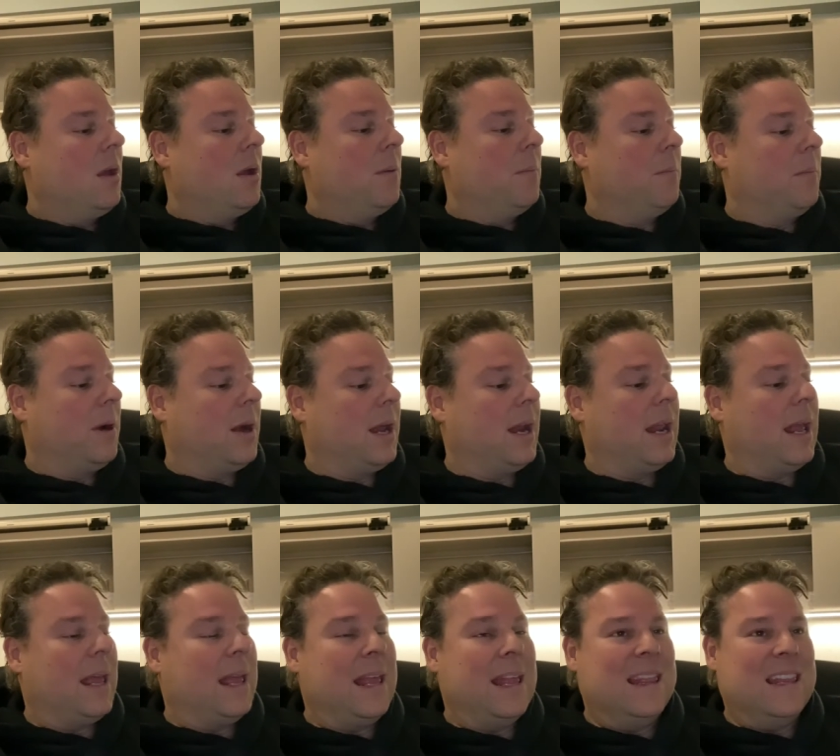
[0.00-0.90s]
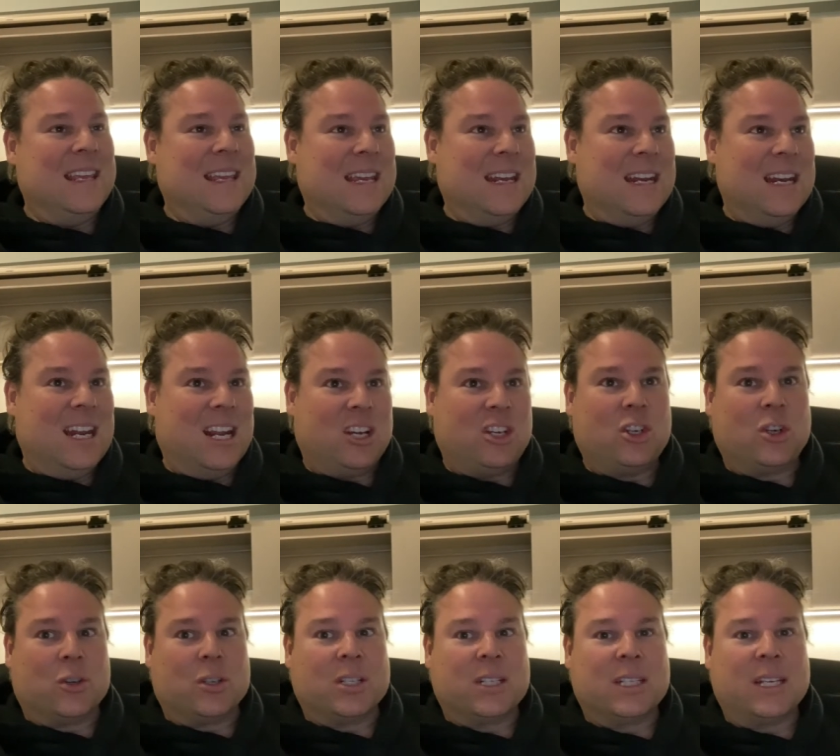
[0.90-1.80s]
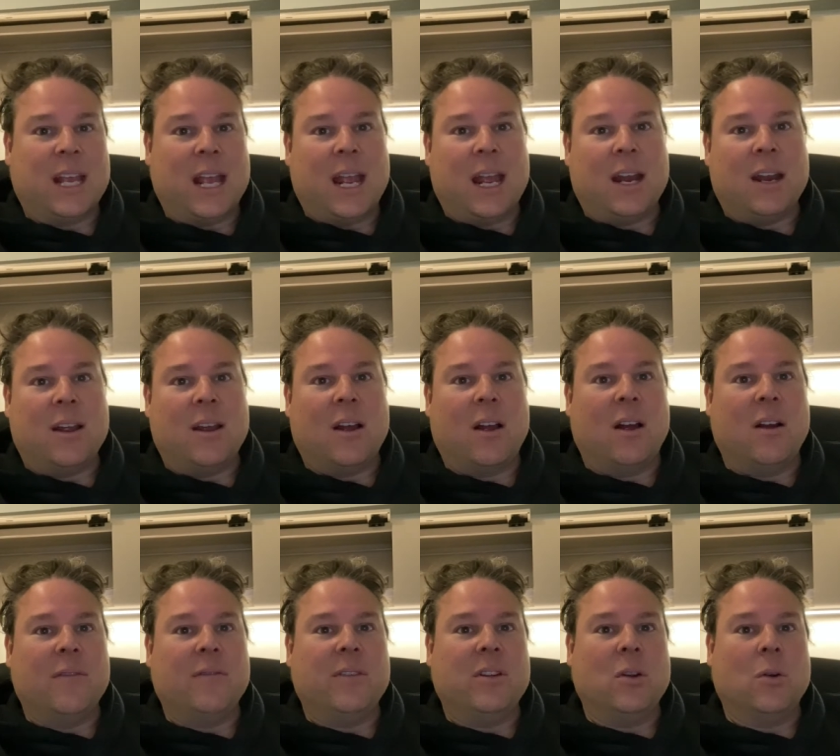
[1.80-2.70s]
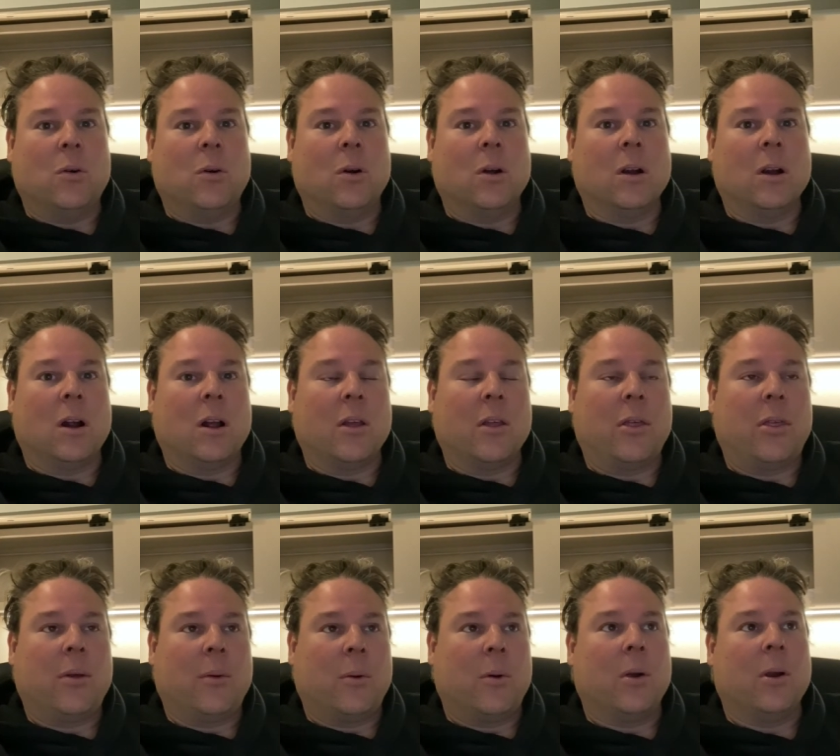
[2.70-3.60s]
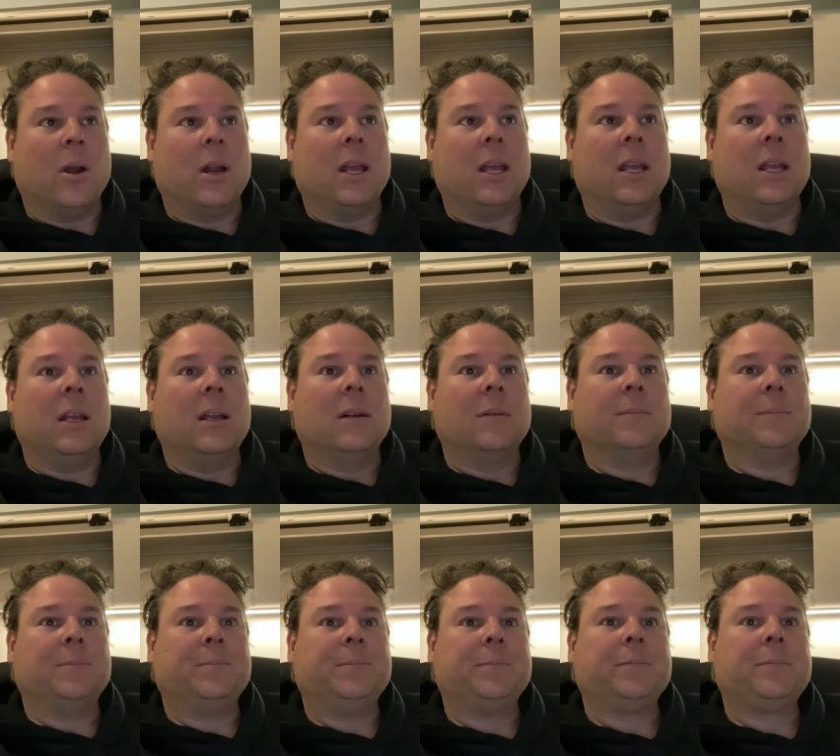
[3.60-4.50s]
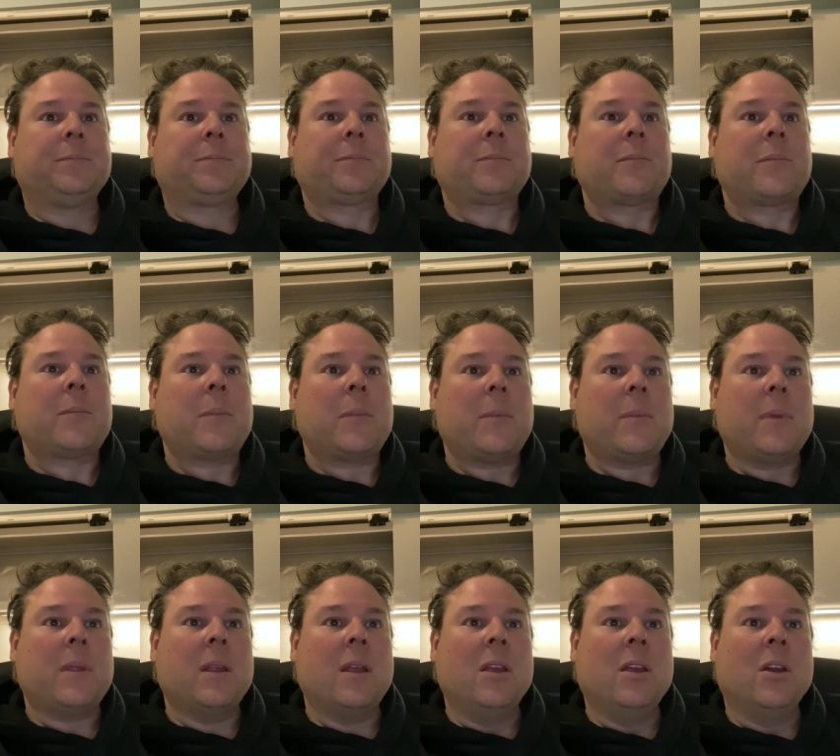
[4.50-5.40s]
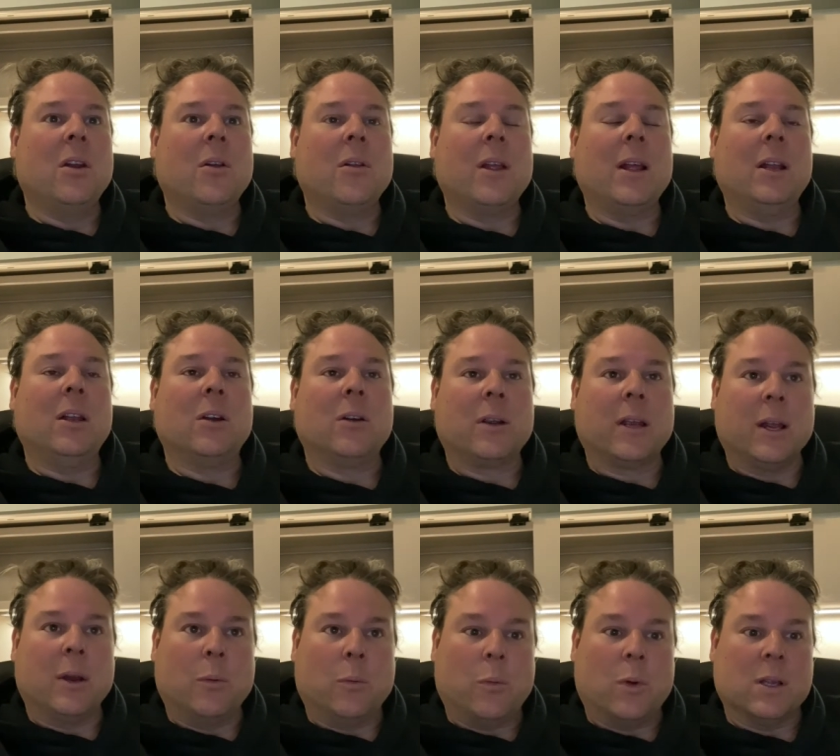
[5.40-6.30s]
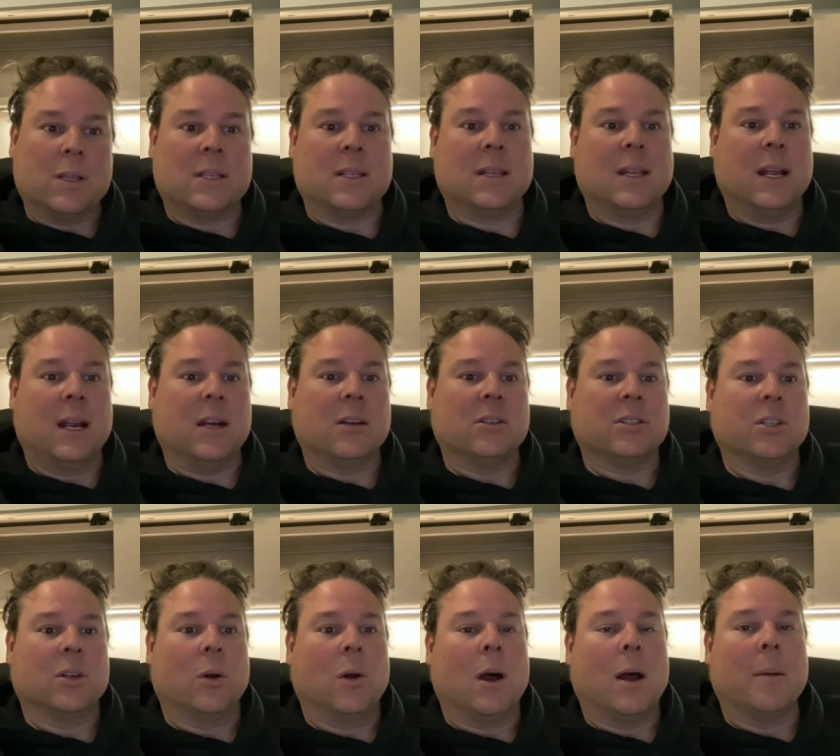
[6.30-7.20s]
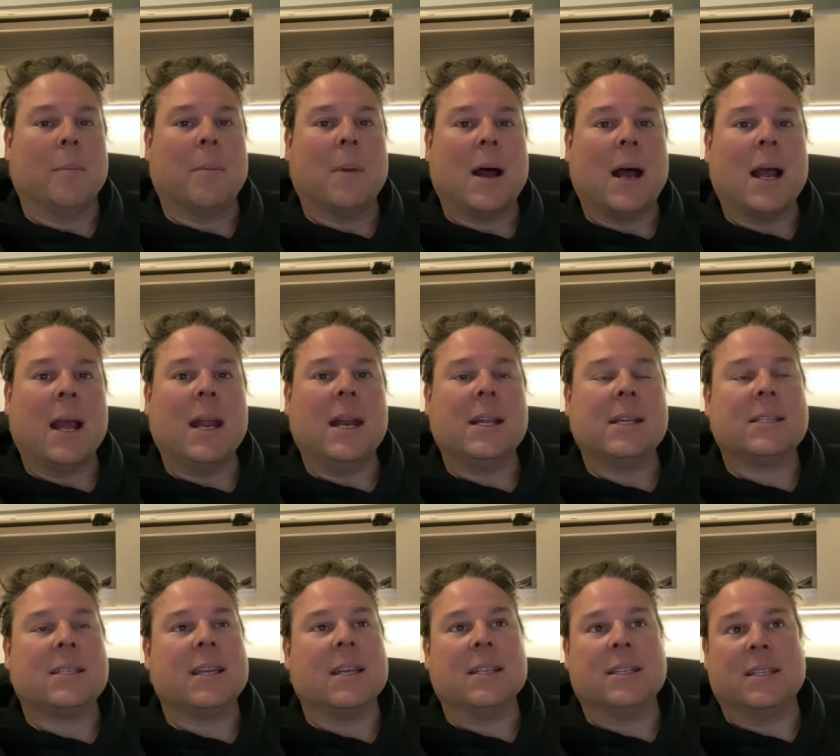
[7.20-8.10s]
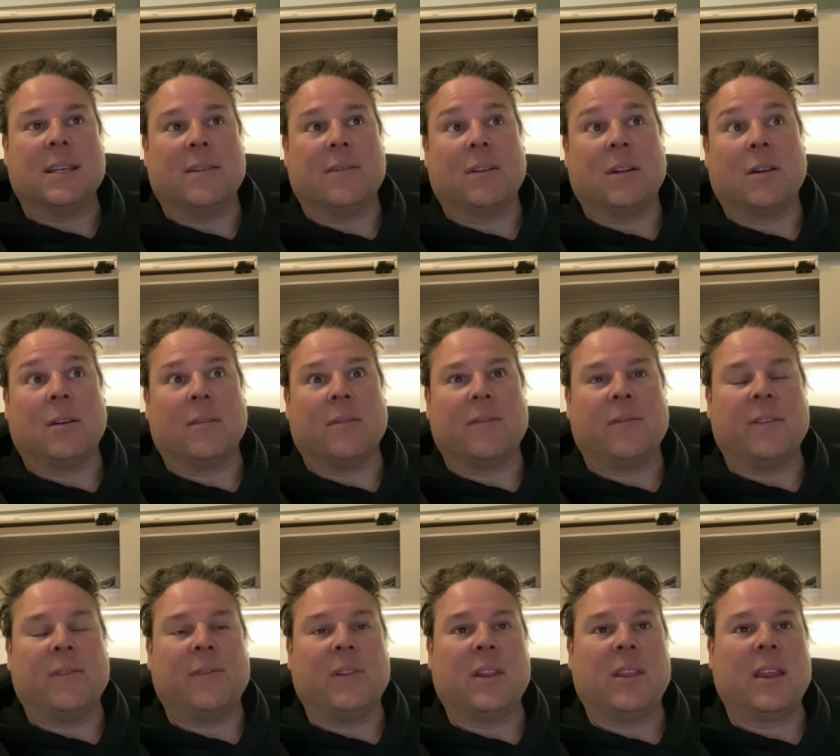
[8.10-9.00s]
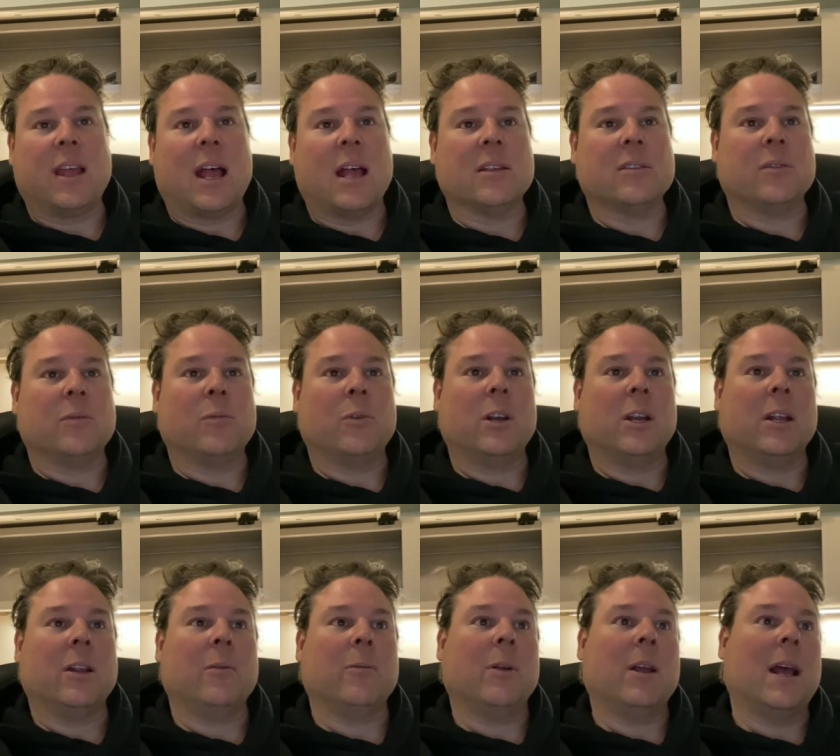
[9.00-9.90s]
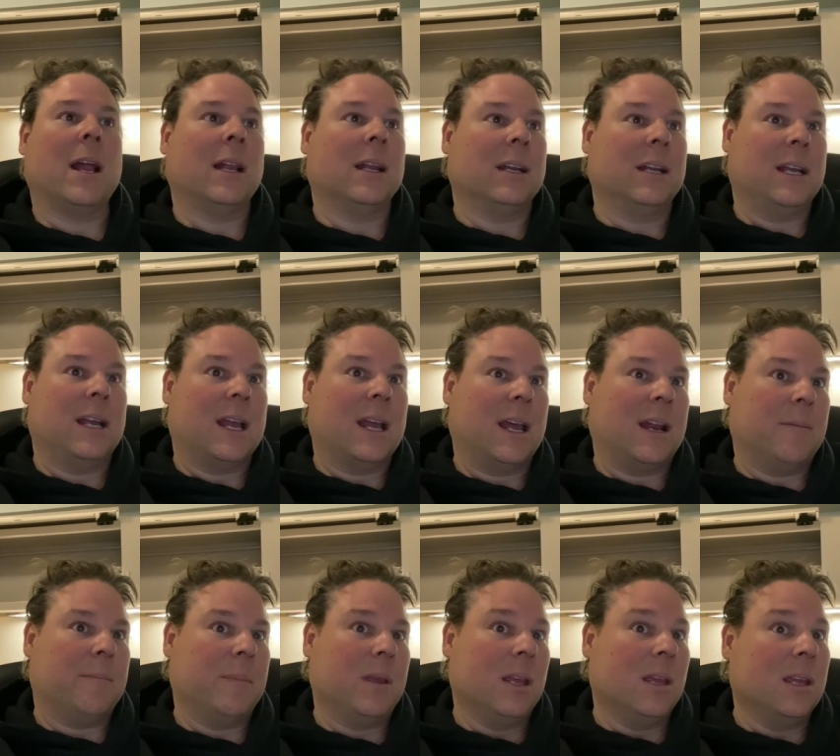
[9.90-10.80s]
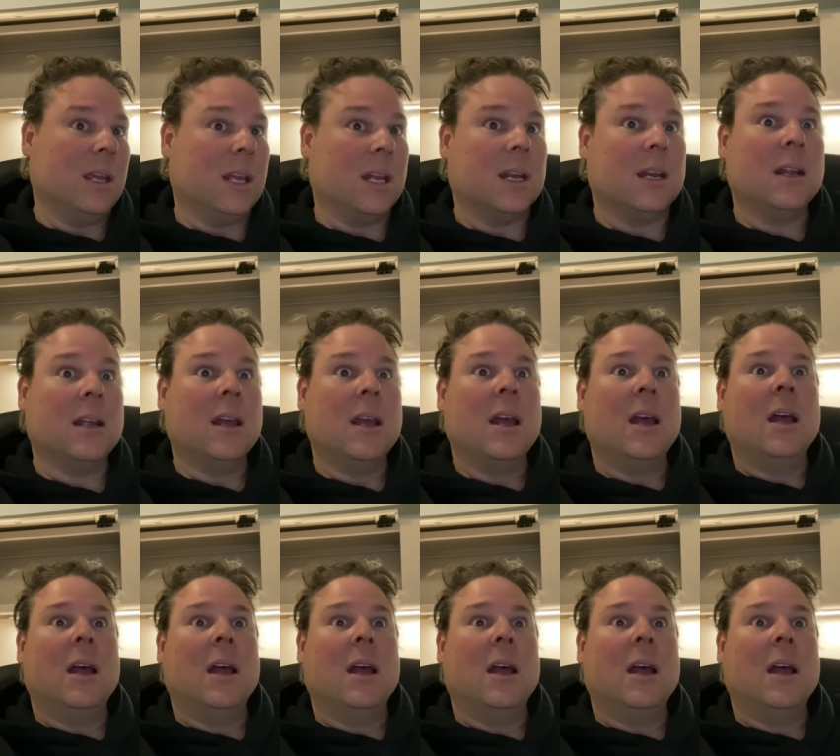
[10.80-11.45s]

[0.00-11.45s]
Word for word: But in the initial scan of your authority, you know, they look at what's there. So on mine, it said 750,000 when in reality I had $1 million.